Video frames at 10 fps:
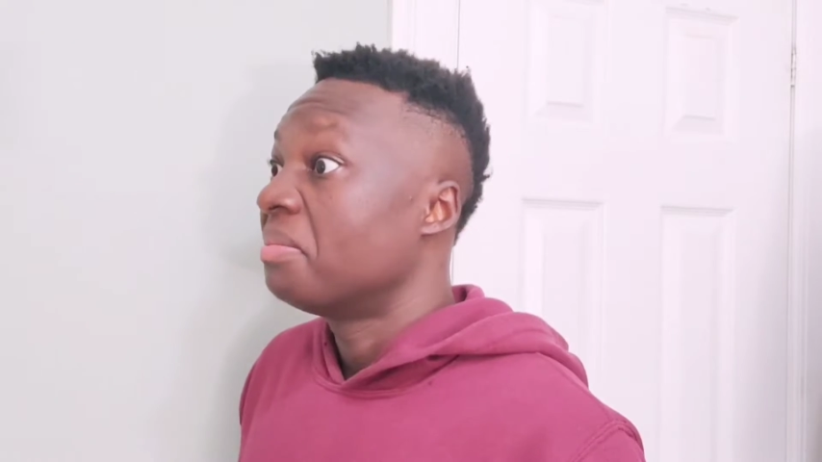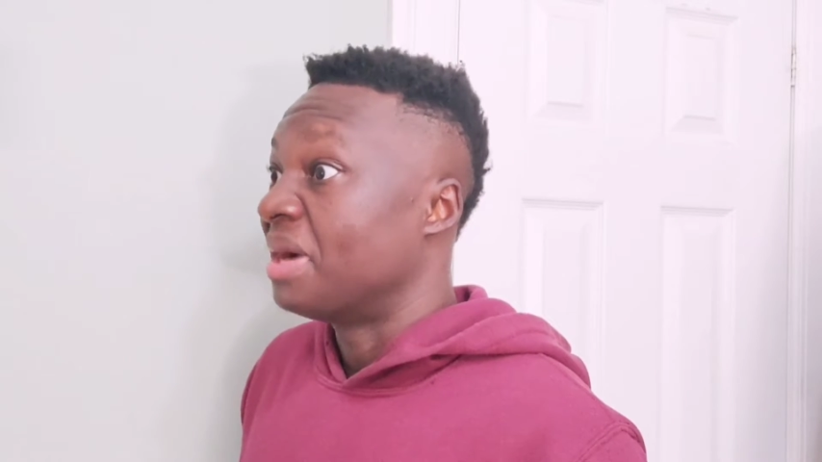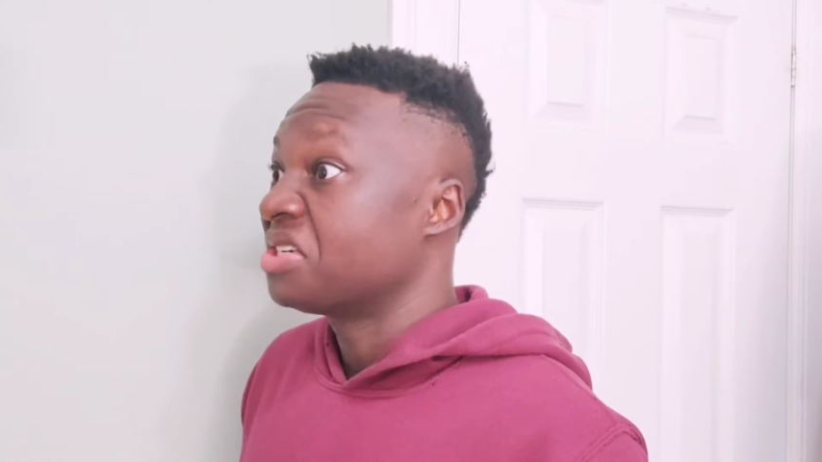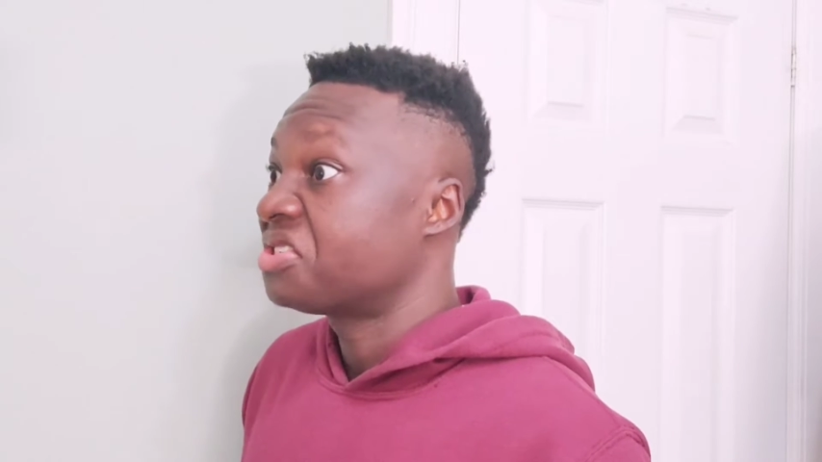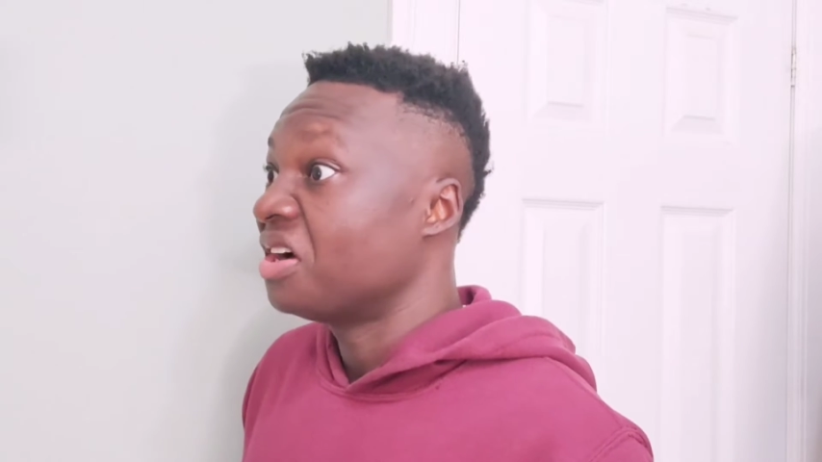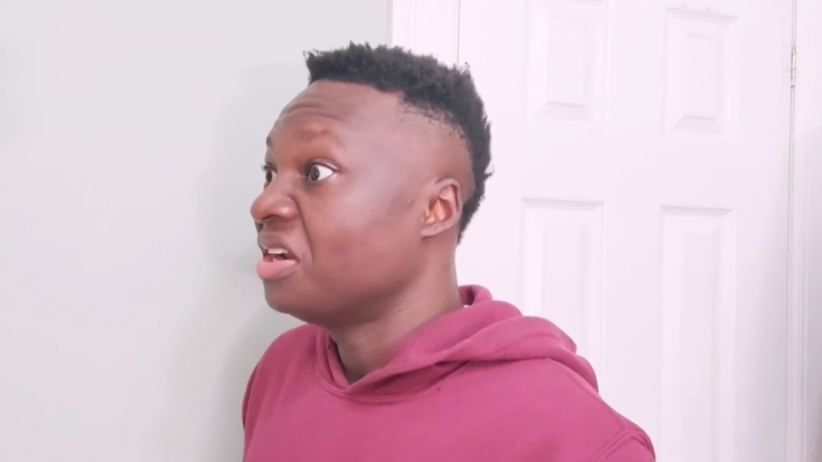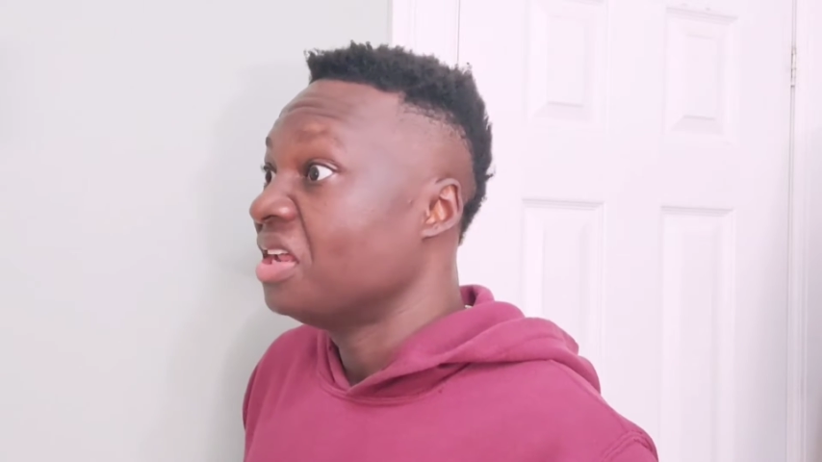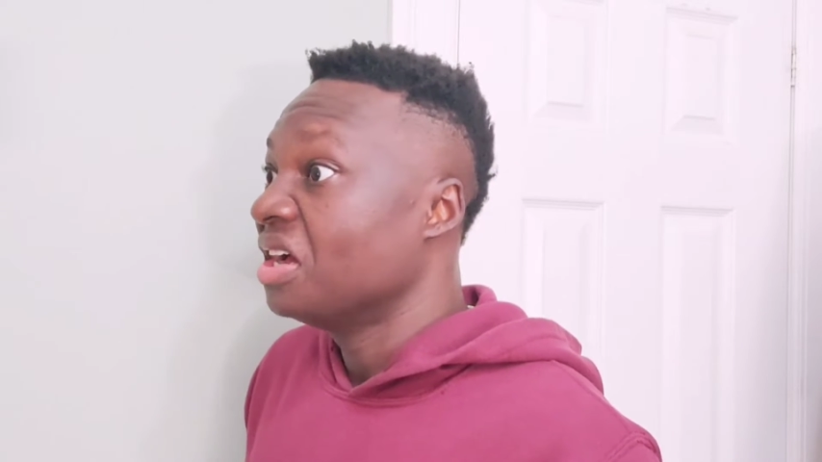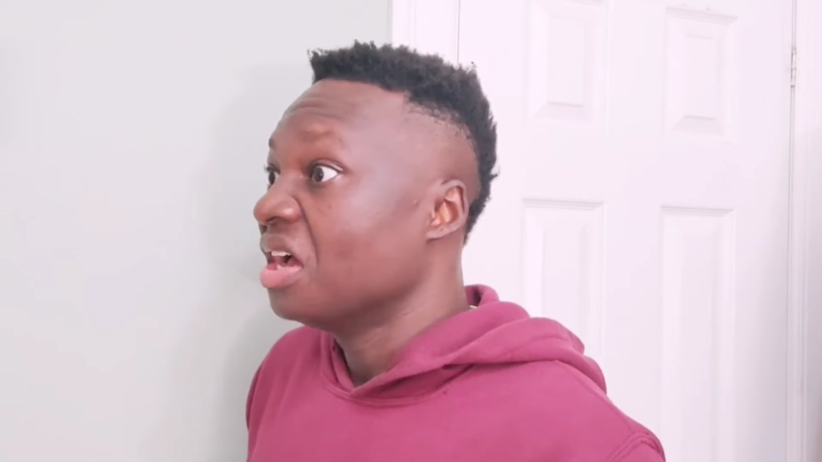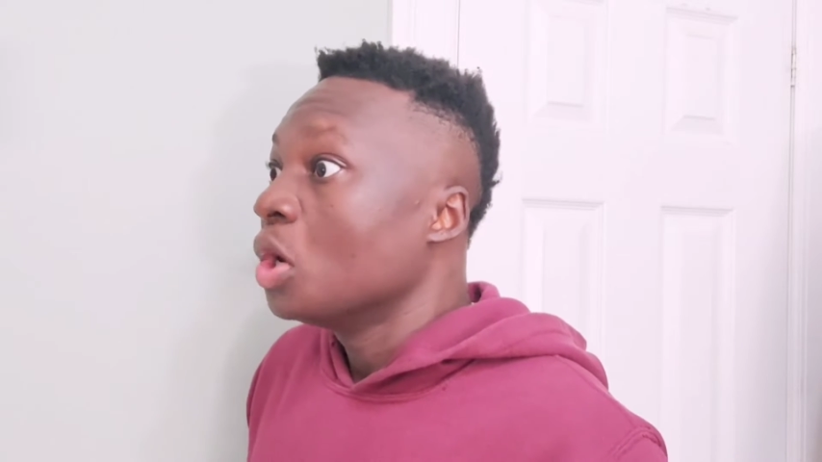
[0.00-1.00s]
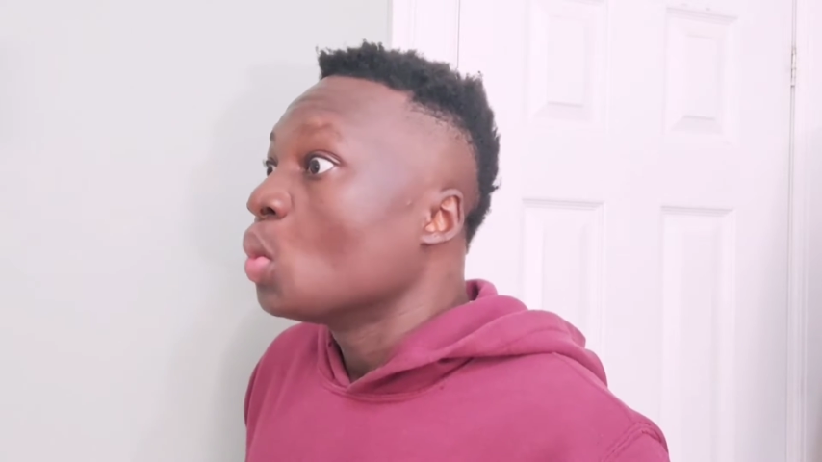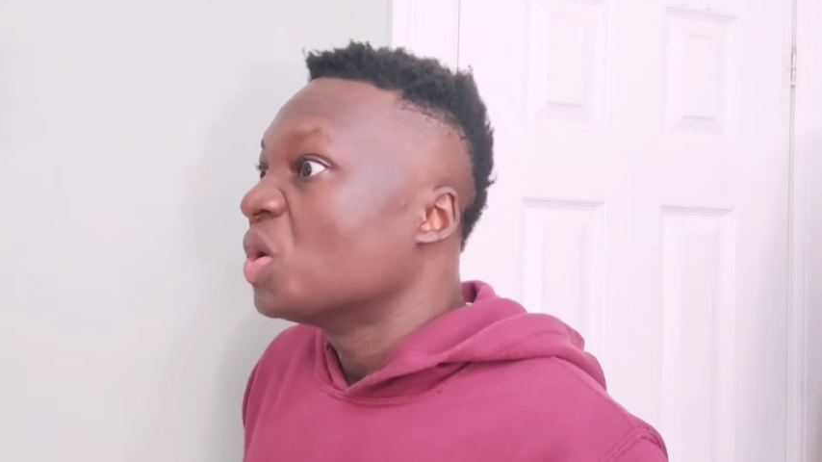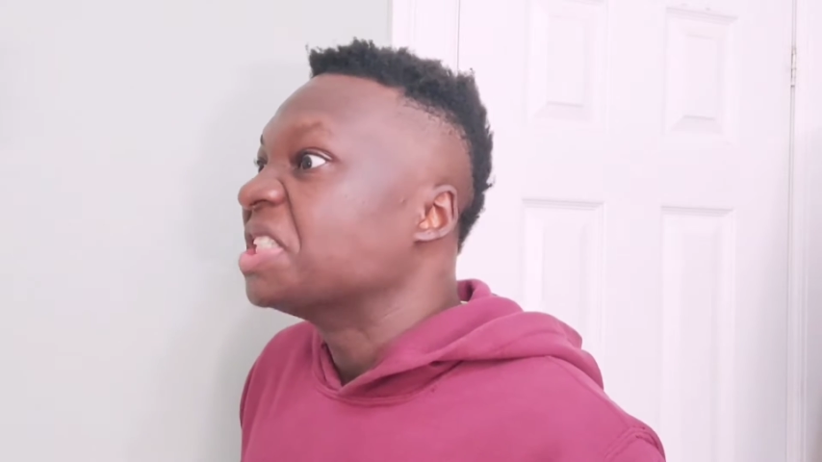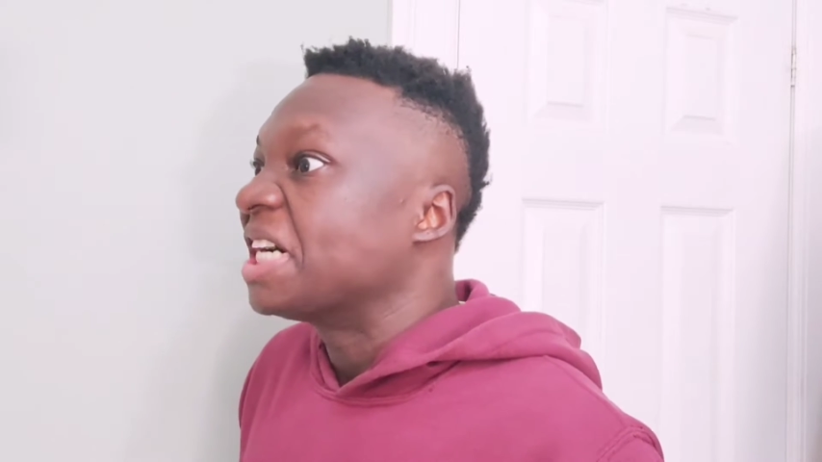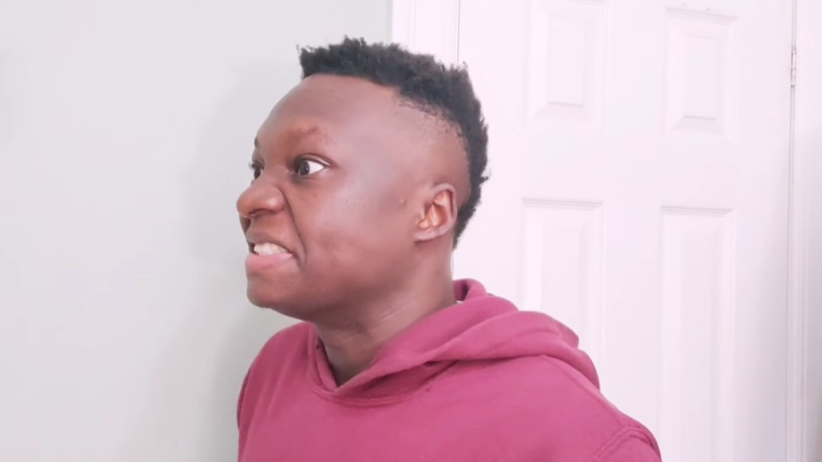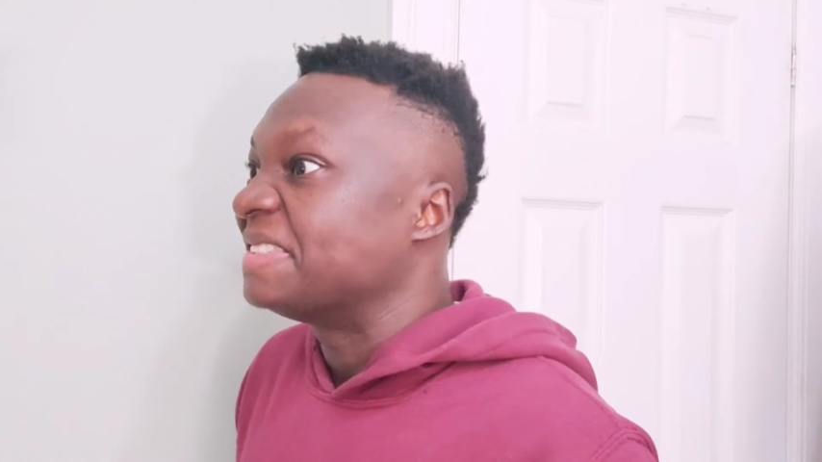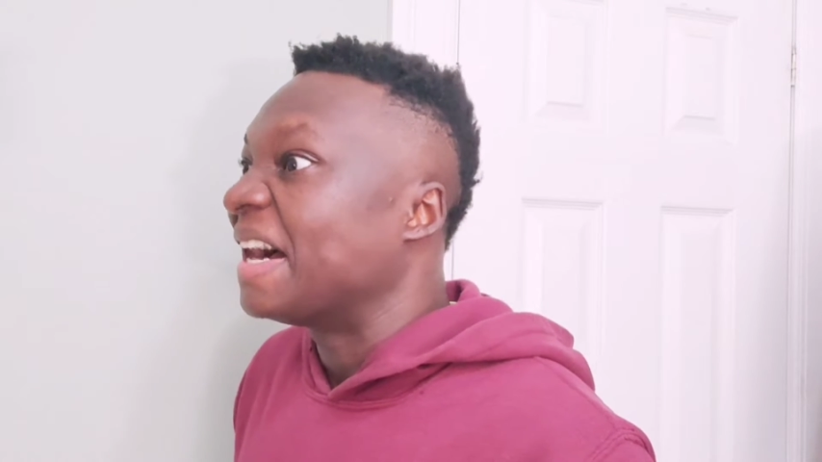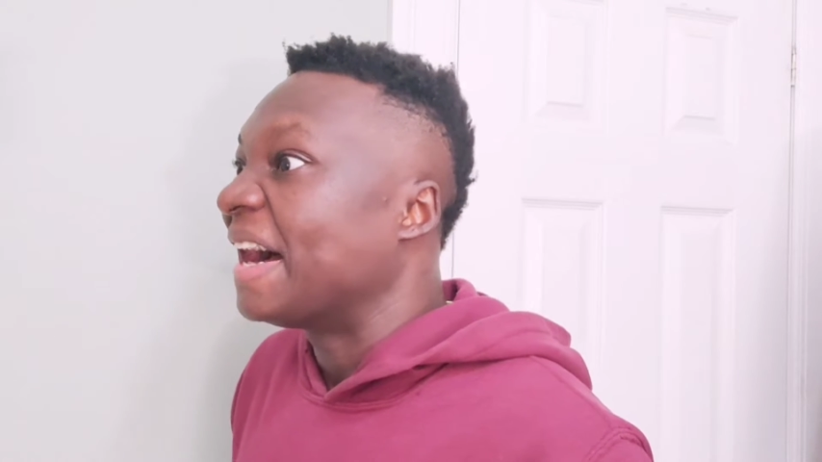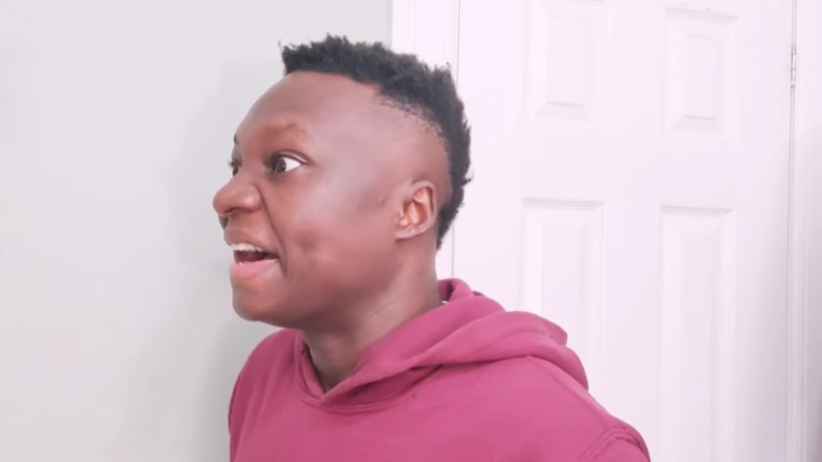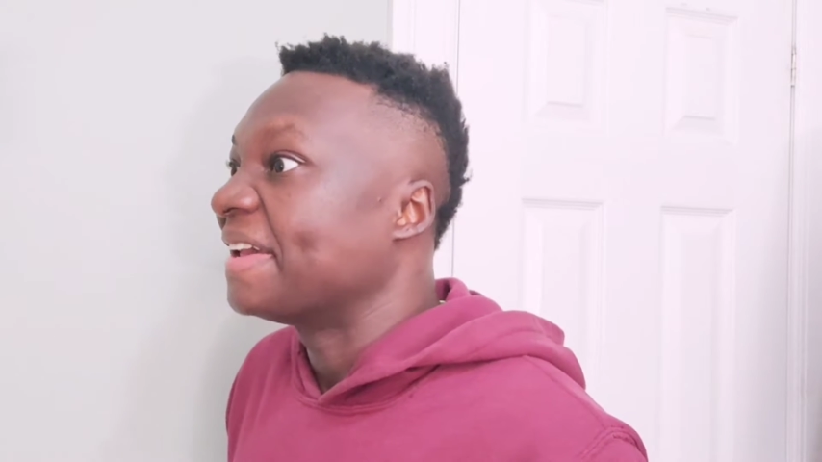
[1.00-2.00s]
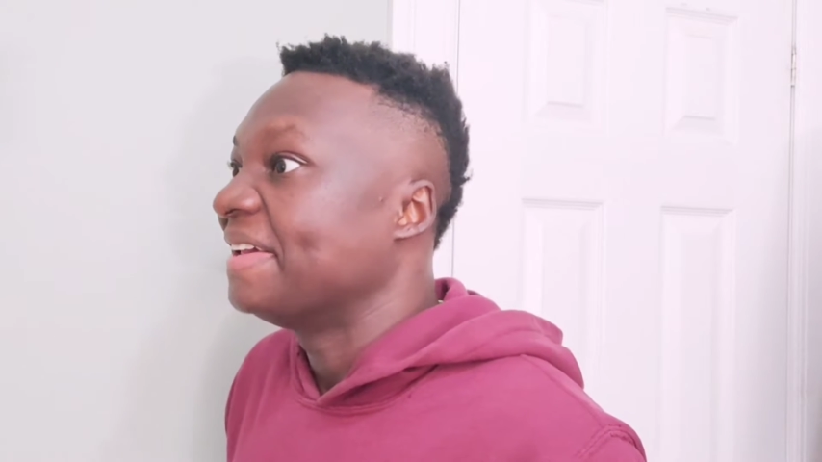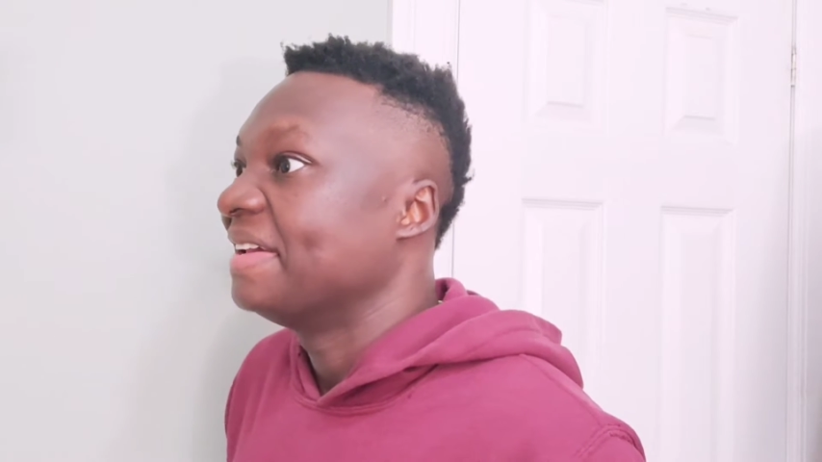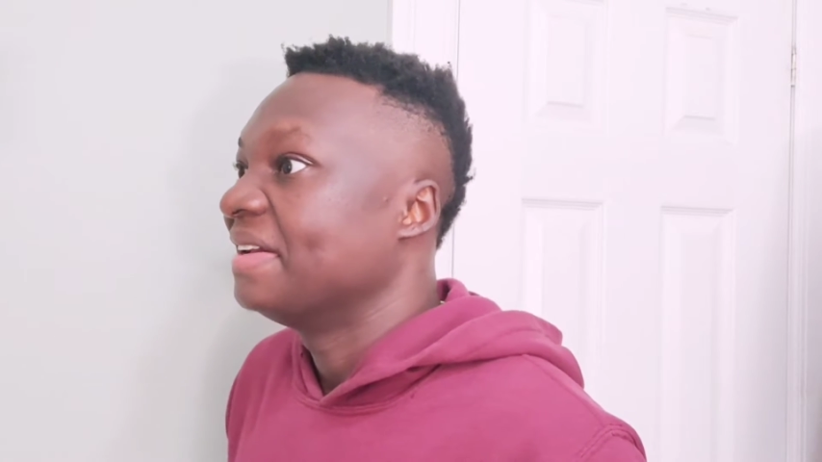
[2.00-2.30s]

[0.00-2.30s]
My son will not die.